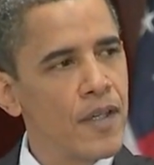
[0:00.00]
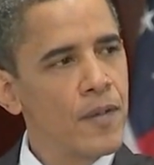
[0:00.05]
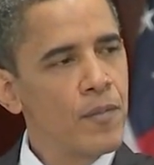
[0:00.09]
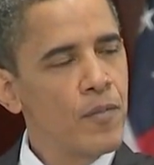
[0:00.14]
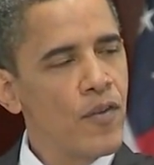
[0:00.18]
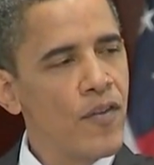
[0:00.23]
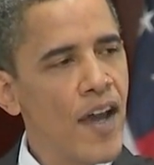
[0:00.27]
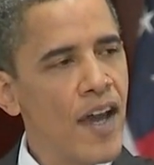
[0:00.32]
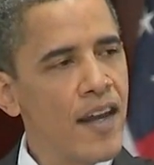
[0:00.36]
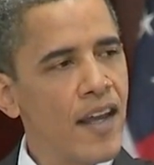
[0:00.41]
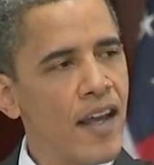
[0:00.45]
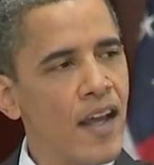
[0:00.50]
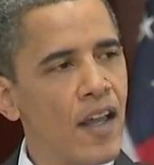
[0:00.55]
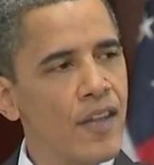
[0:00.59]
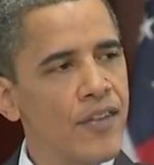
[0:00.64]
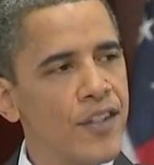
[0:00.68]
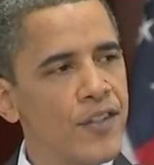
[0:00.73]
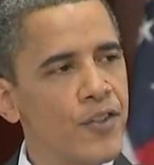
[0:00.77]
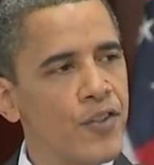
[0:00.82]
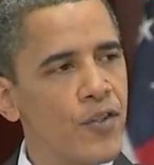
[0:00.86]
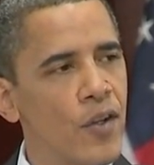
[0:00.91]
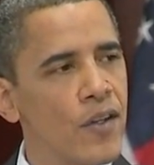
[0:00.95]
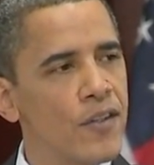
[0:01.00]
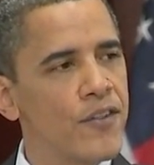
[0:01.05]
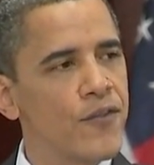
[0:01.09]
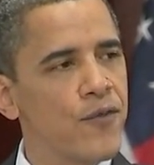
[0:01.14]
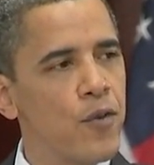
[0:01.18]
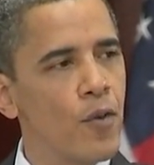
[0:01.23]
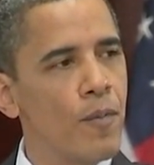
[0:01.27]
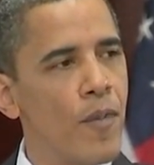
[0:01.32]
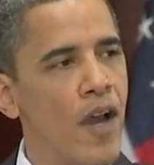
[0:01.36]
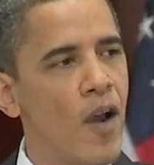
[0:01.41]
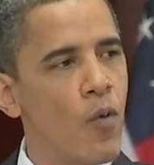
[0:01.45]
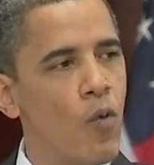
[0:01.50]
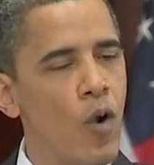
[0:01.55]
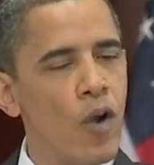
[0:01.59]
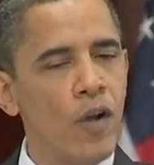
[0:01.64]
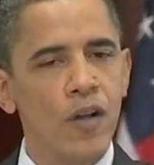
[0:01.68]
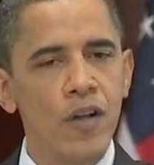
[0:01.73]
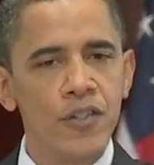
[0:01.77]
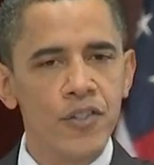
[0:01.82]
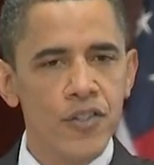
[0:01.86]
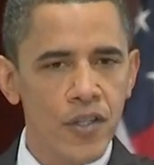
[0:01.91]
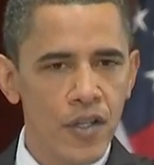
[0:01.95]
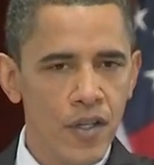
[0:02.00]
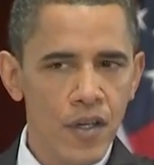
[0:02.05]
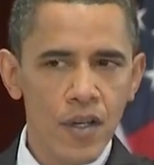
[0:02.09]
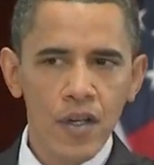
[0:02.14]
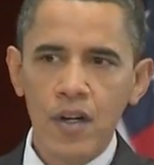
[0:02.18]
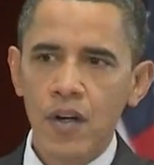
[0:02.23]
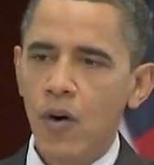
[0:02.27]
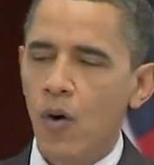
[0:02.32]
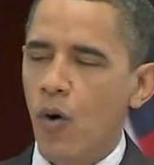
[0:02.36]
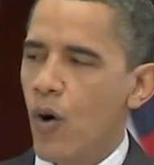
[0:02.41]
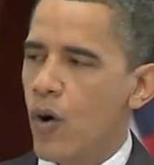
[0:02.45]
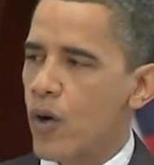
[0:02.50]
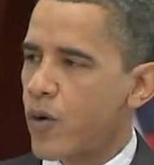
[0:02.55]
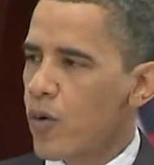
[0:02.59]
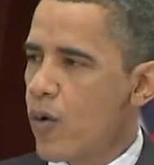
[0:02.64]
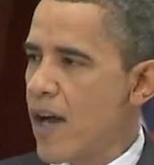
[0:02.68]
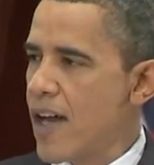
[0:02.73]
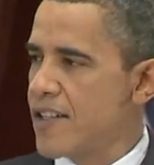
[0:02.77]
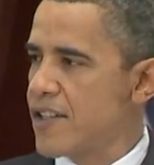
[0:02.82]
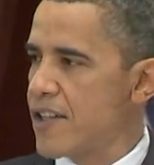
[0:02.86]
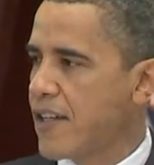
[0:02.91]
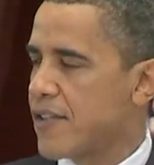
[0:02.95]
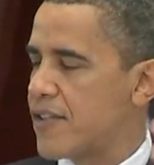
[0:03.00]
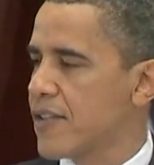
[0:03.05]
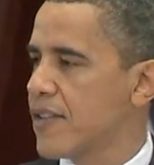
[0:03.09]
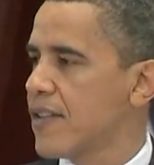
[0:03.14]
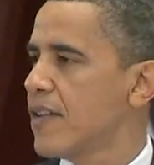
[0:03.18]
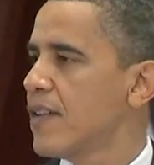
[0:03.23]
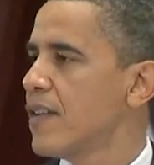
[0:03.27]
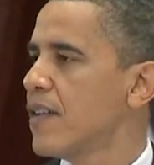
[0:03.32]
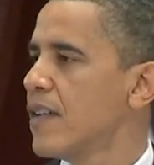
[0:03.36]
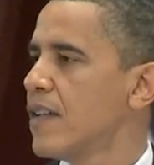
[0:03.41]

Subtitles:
providing health insurance for my workers, or do I just